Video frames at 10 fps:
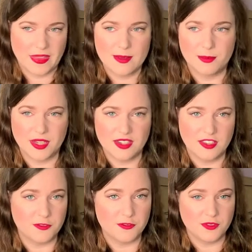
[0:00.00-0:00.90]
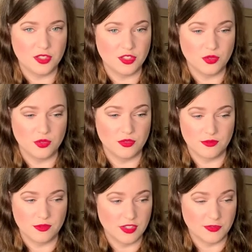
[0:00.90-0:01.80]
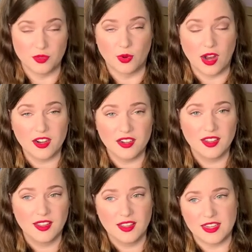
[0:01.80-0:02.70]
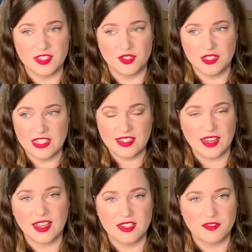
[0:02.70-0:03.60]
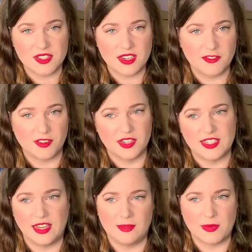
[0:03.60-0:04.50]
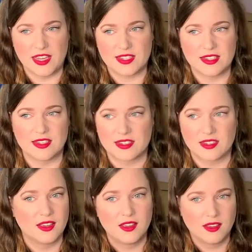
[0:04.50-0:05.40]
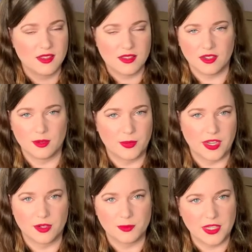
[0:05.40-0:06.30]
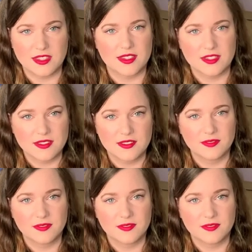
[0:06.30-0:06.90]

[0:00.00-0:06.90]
but if you, if you are and you need that kind of stuff on a daily basis, you know, by all means.